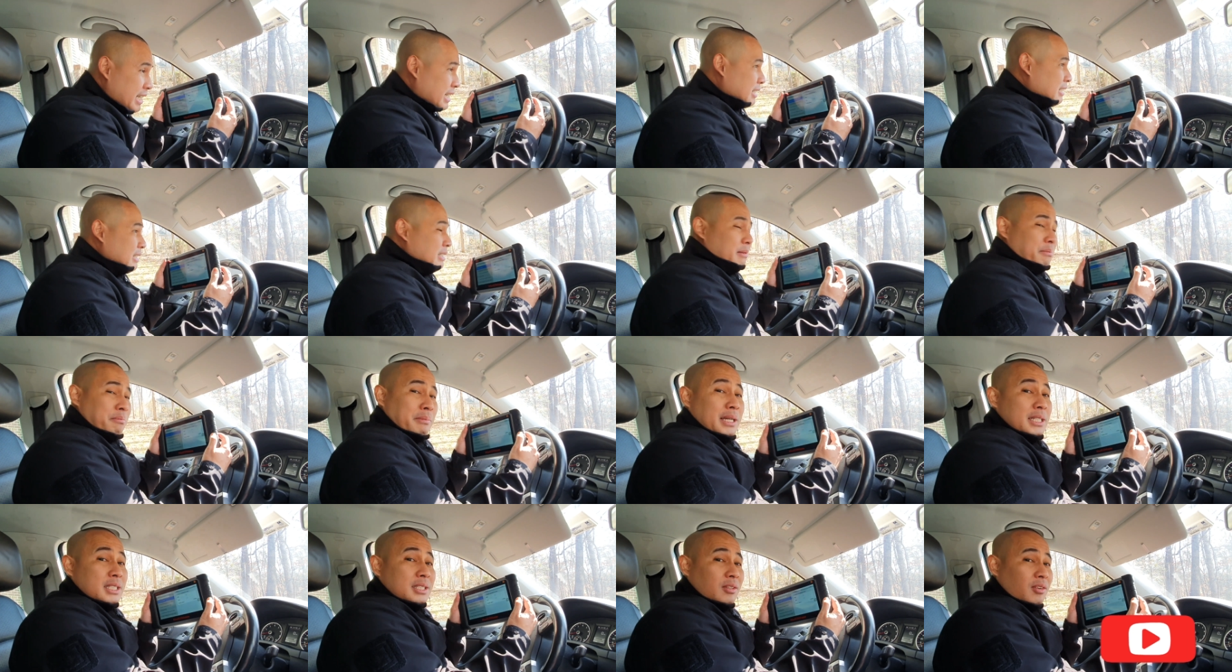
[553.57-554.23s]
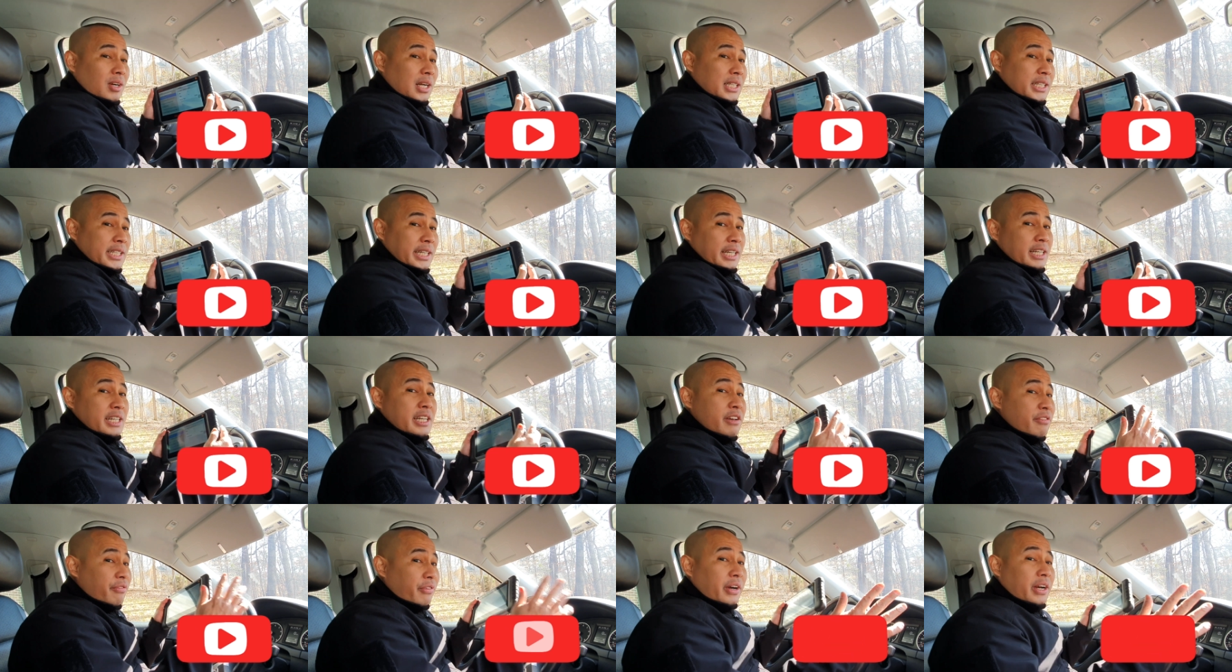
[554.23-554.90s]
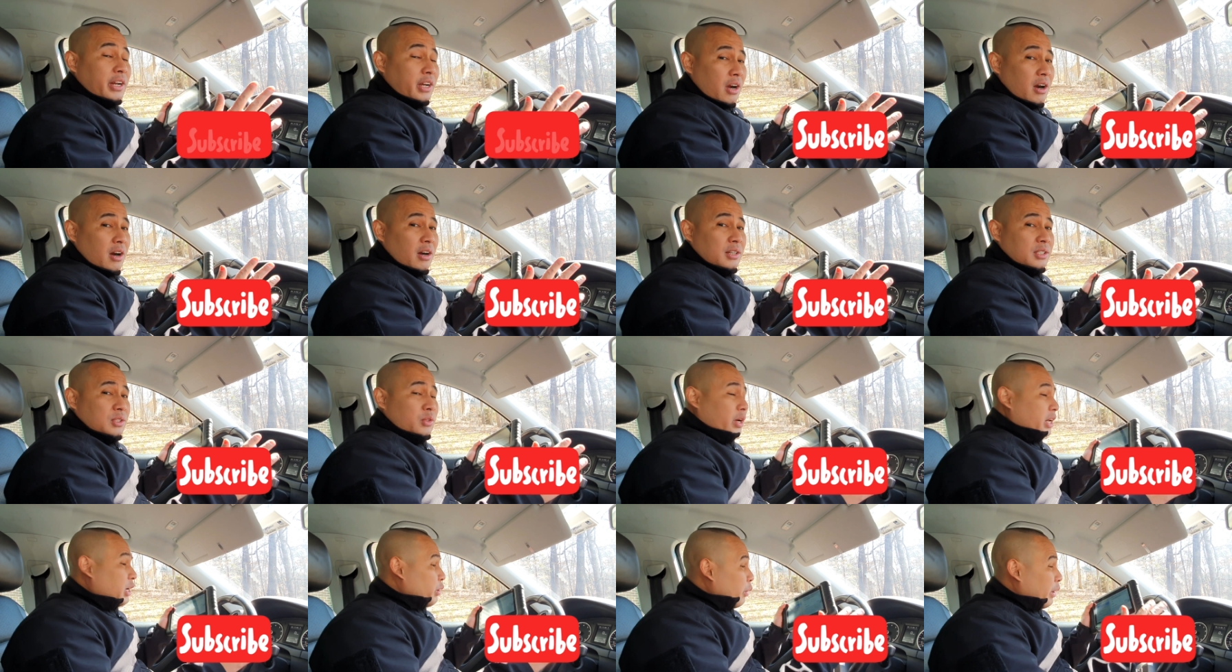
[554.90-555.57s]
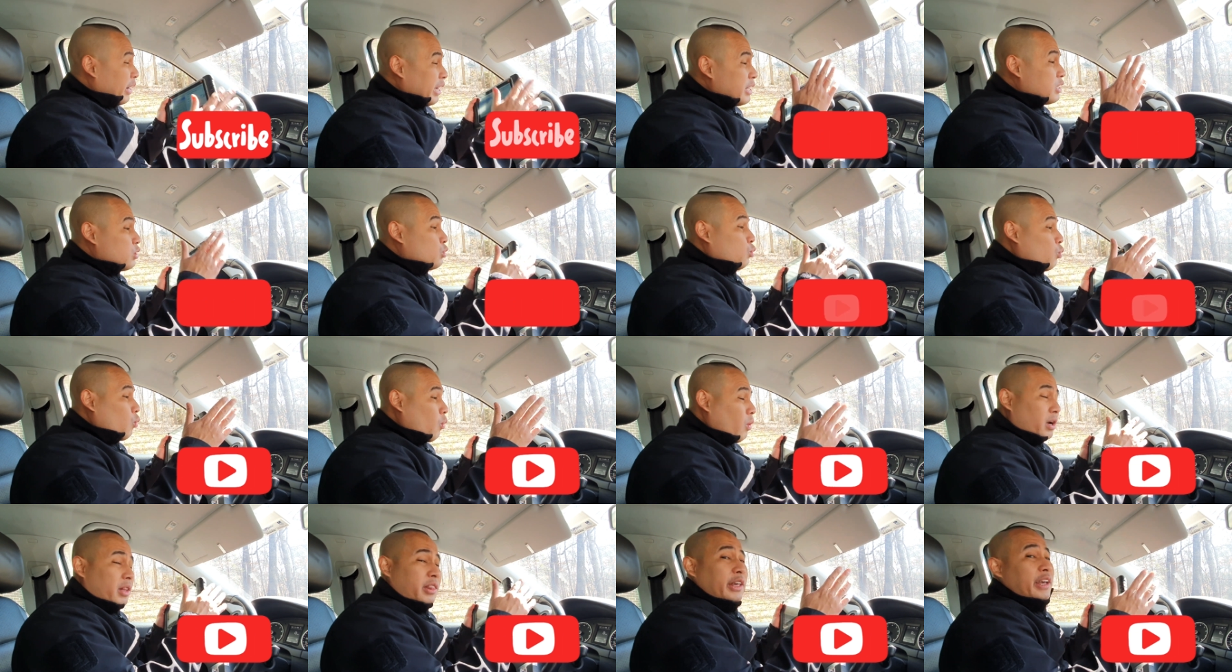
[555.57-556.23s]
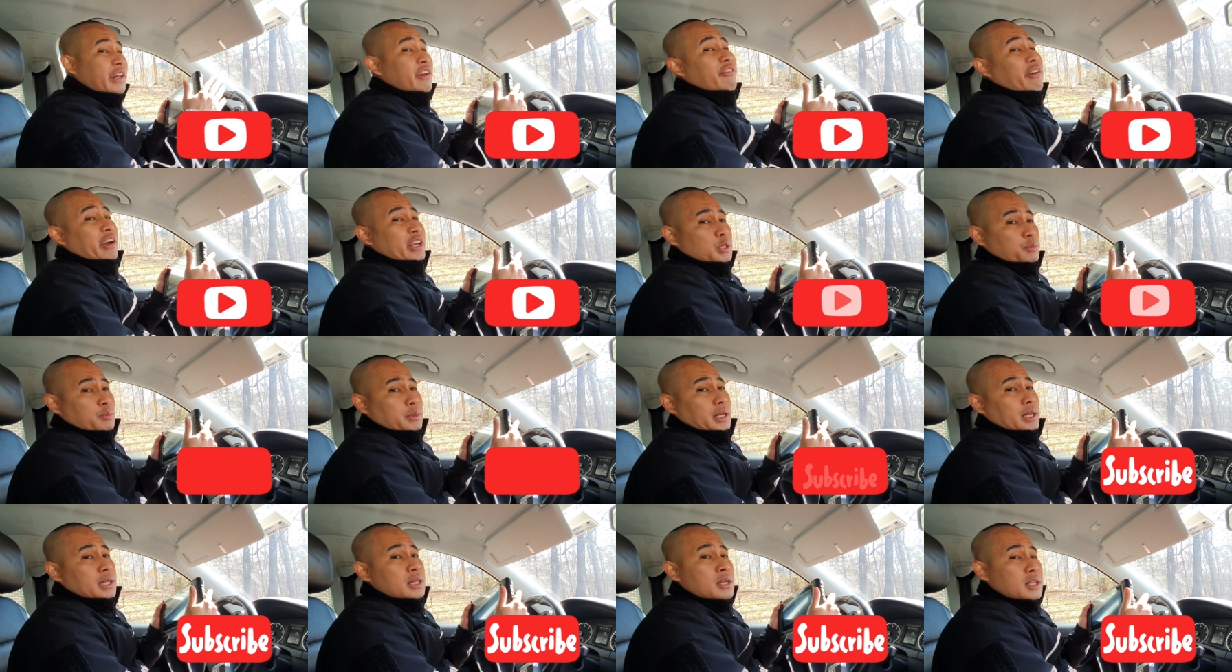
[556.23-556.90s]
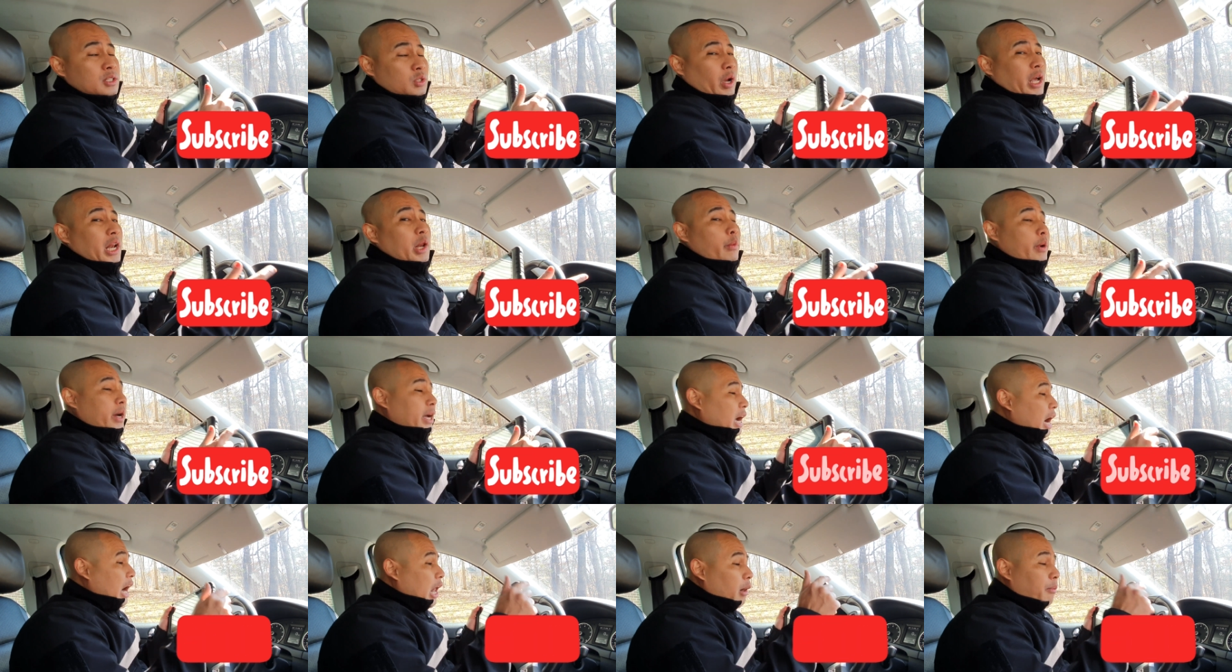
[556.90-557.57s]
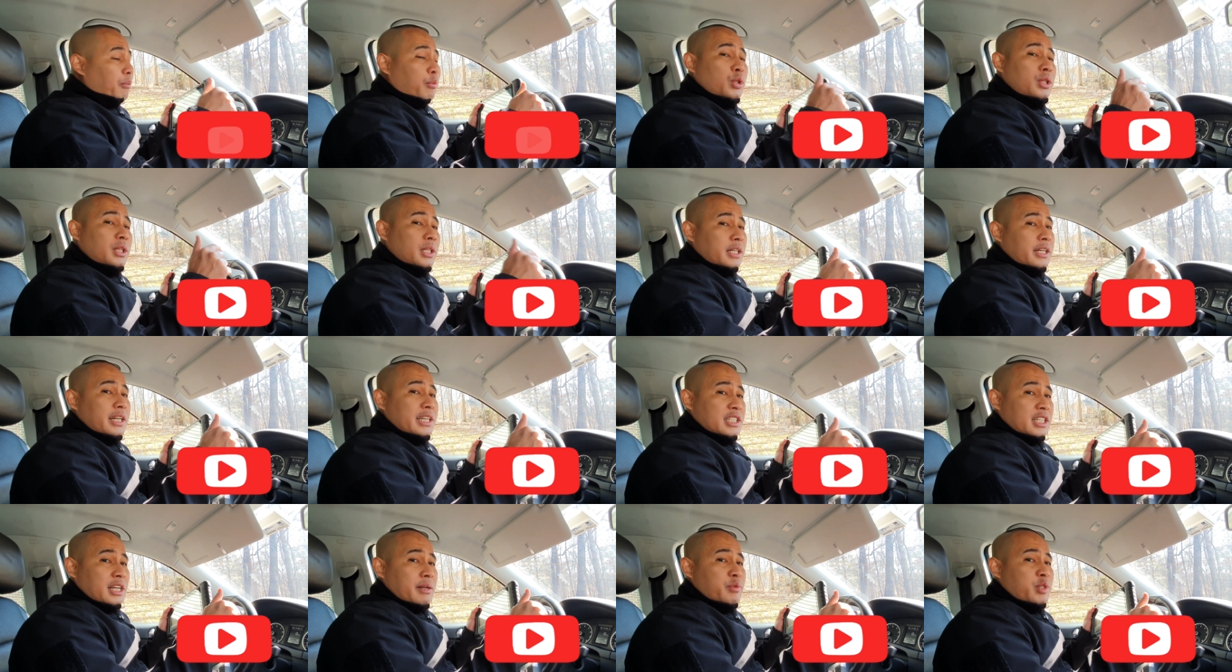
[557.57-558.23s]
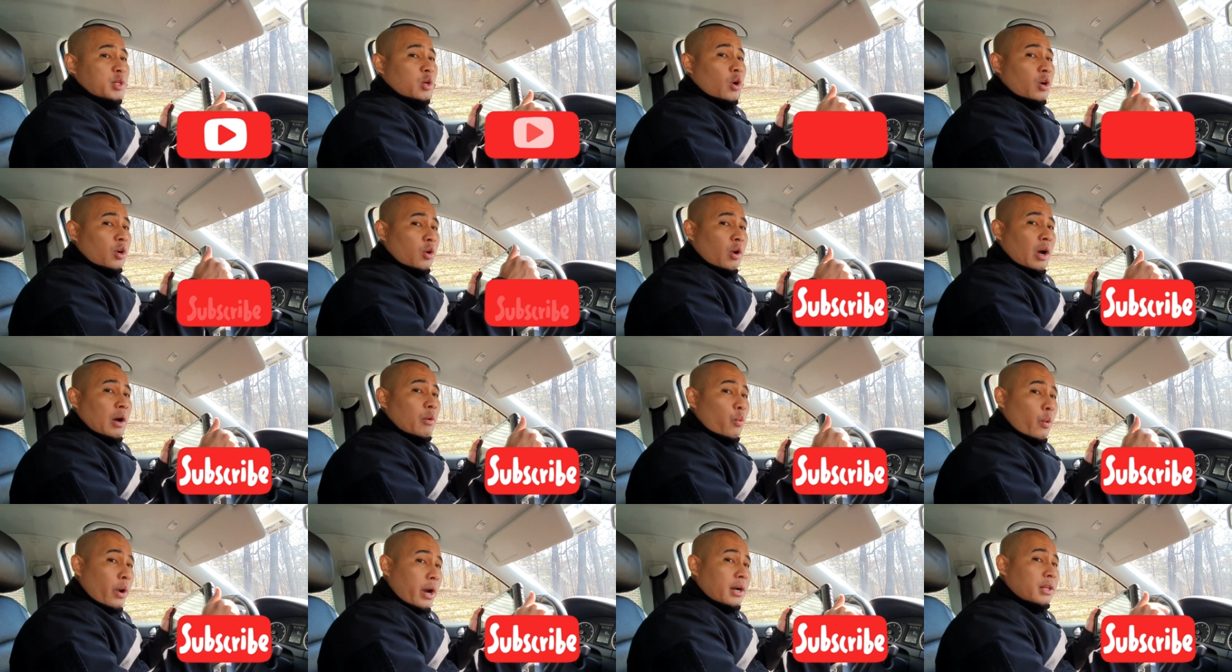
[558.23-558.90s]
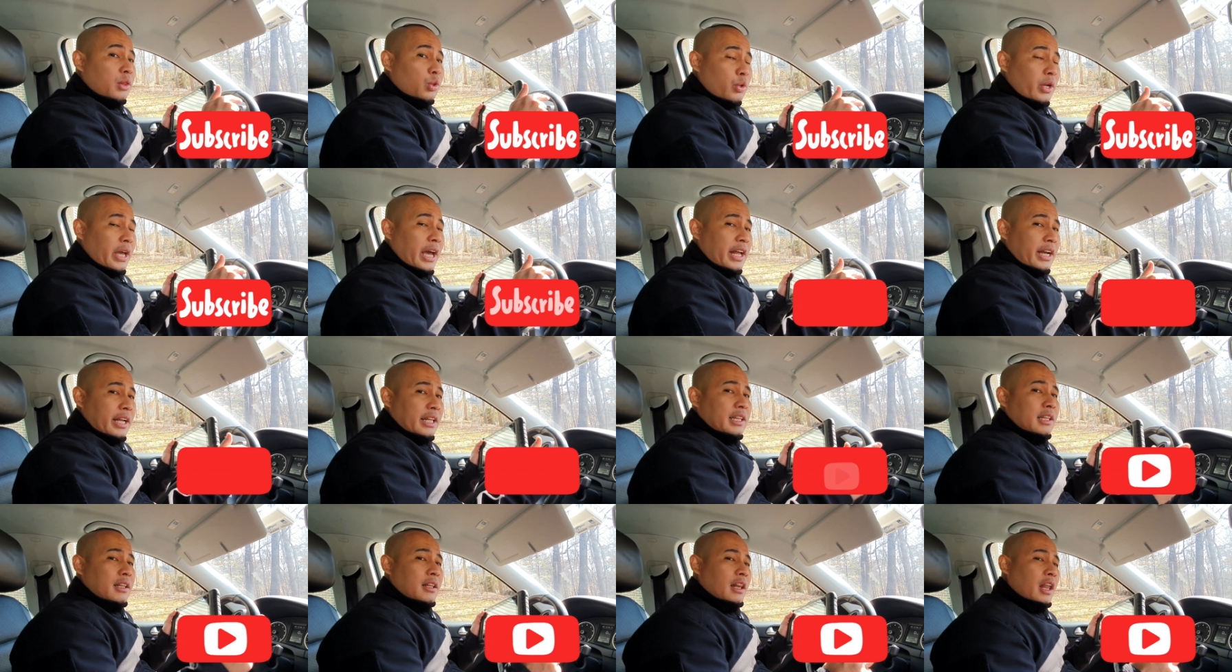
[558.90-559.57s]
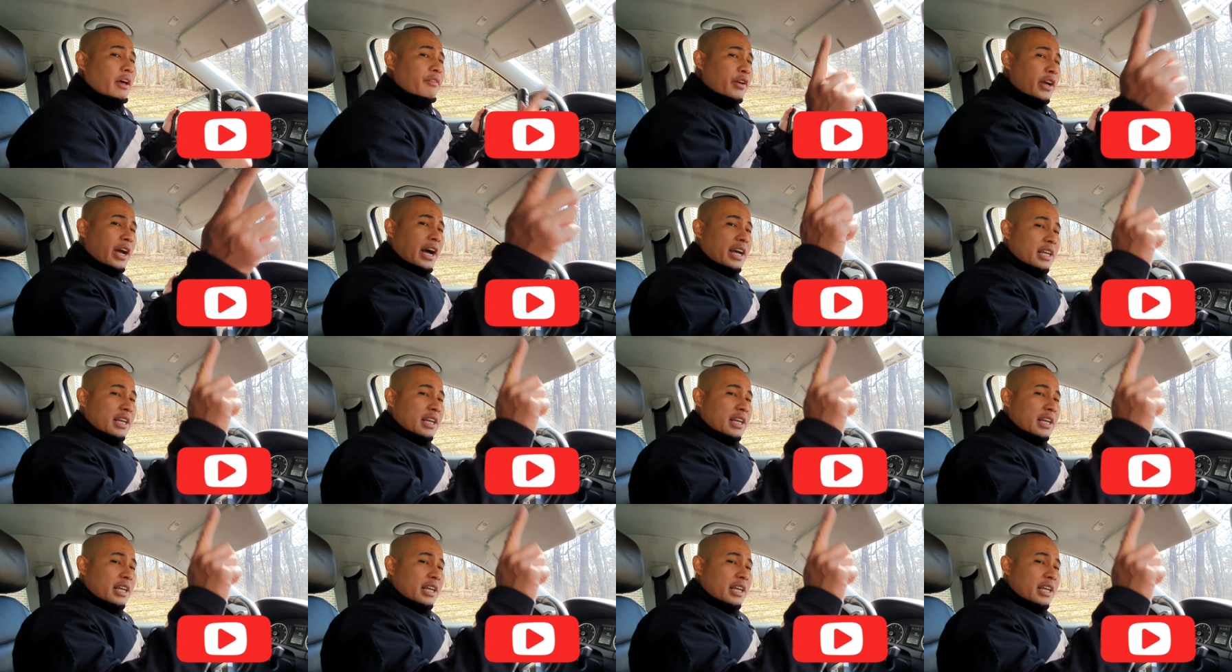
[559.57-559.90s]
Maserati, and different cars. So anyway, it's worth the investment. So anyway, I'll put the description on where to get it. Love you guys.